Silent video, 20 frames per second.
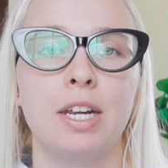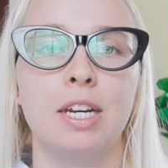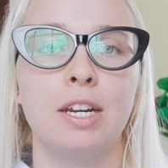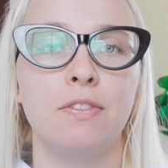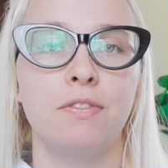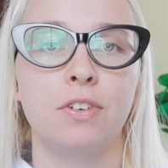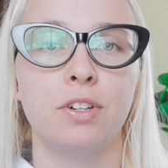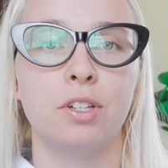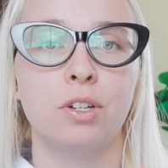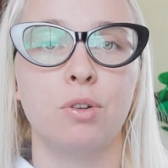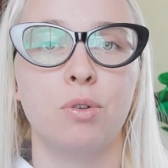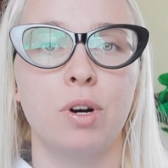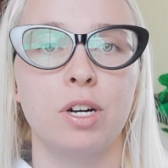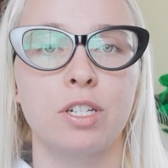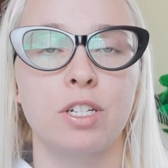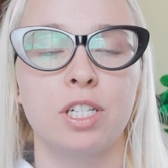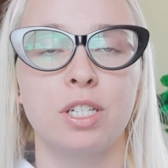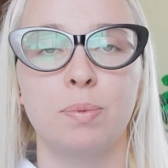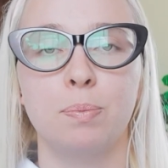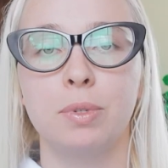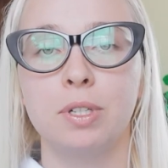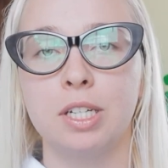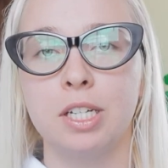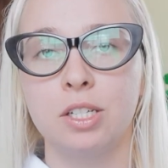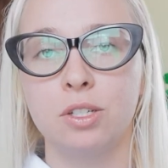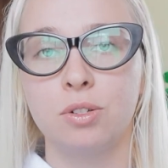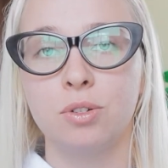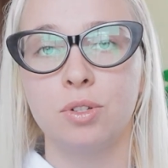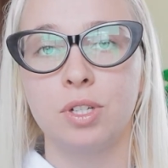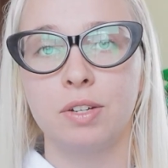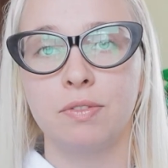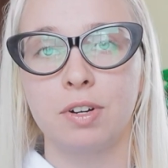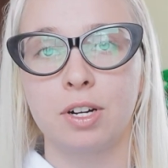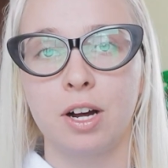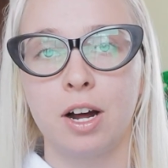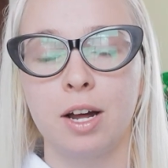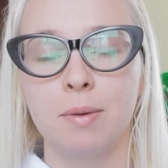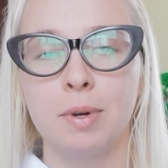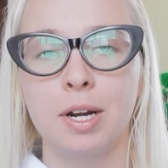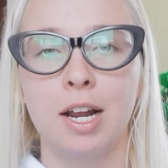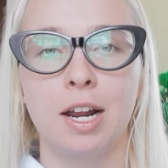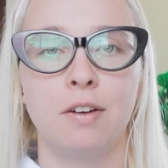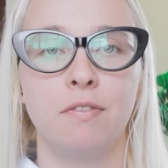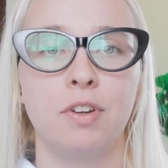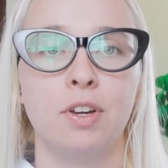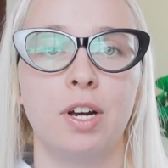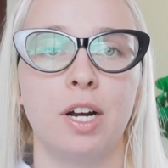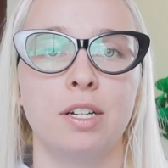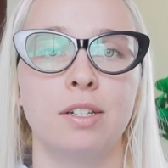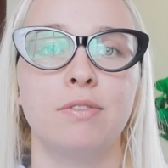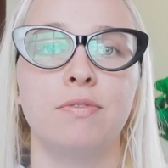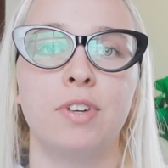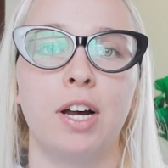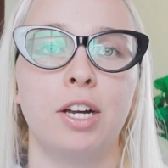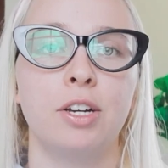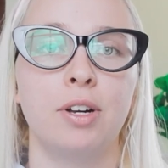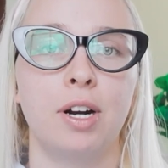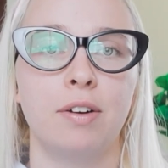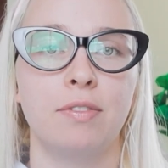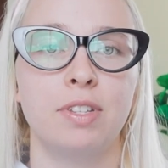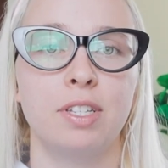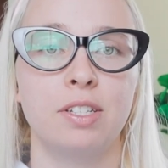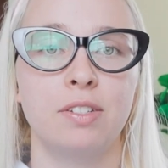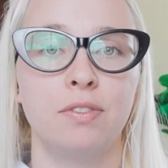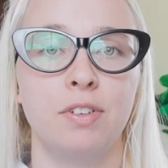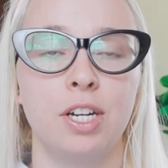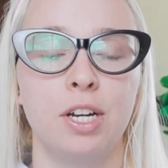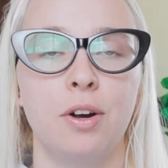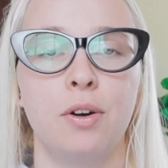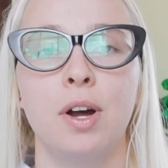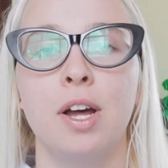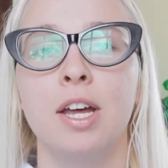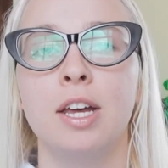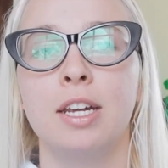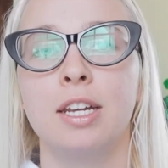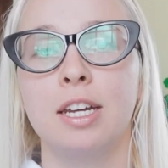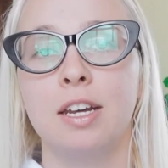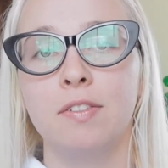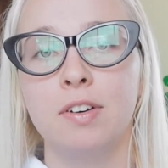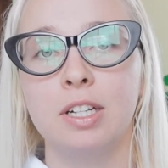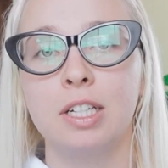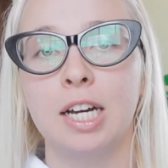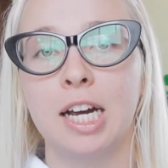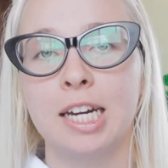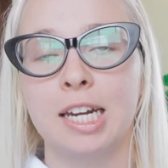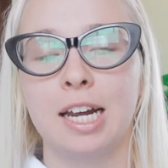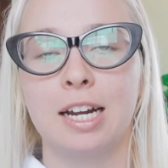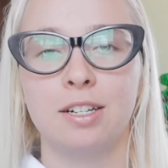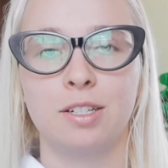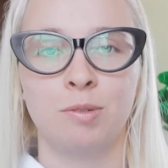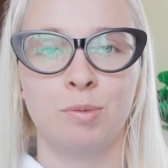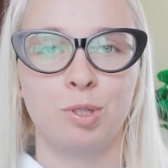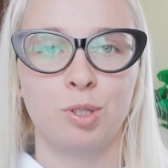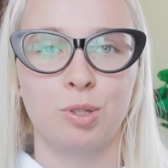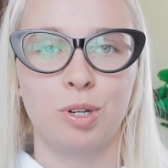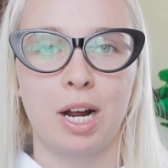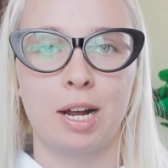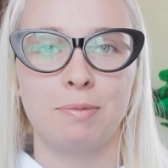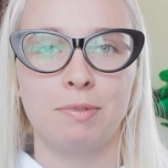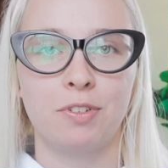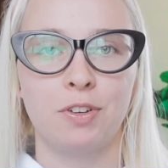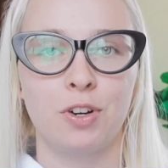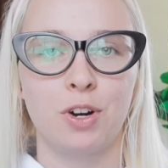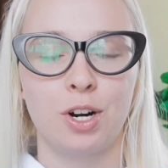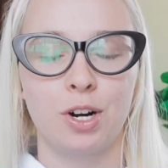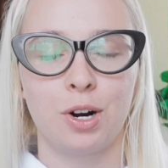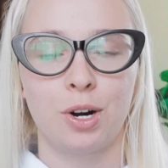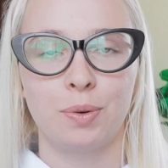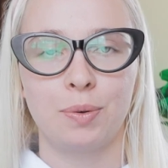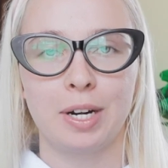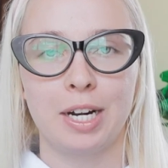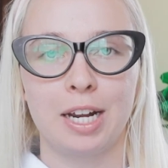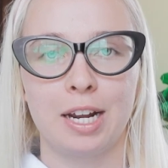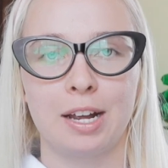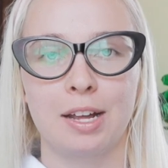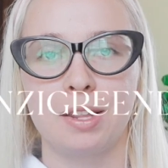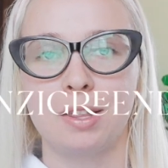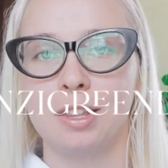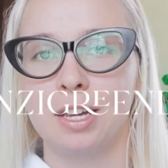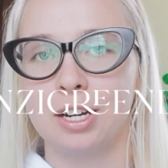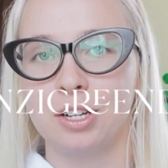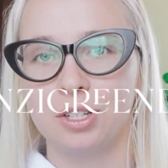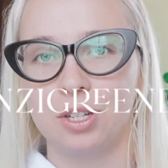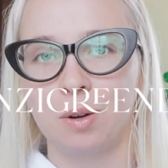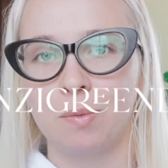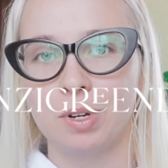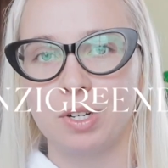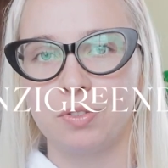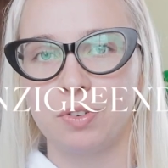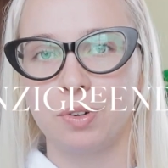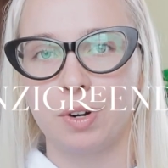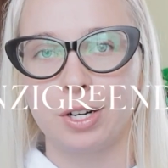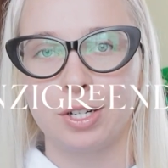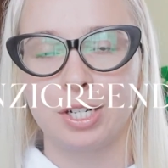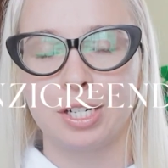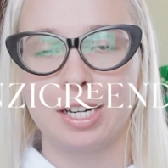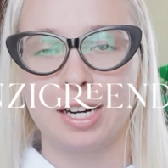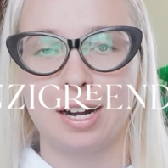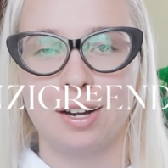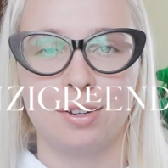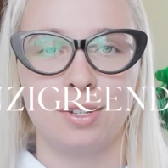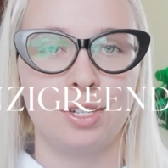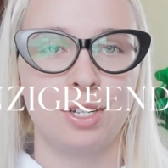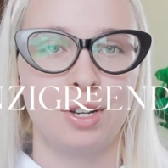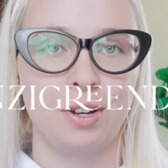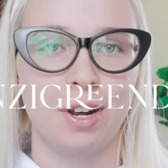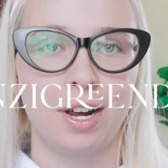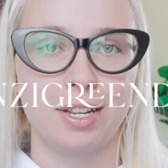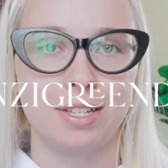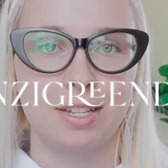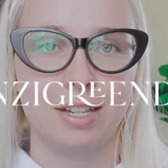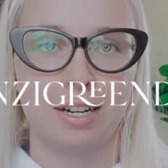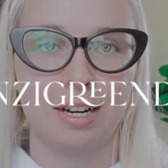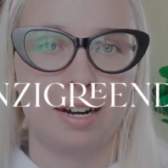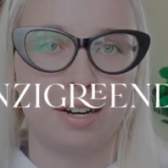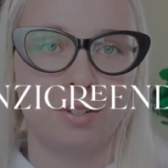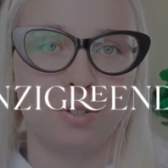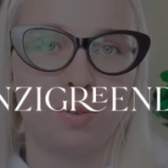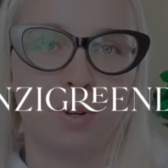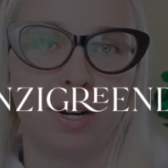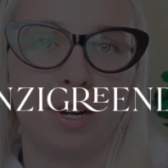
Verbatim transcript: any further questions, please do leave a comment. And if you got some value out of this video, give it a like and subscribe if you aren't already. Thanks so much for watching. I'll see you guys in the next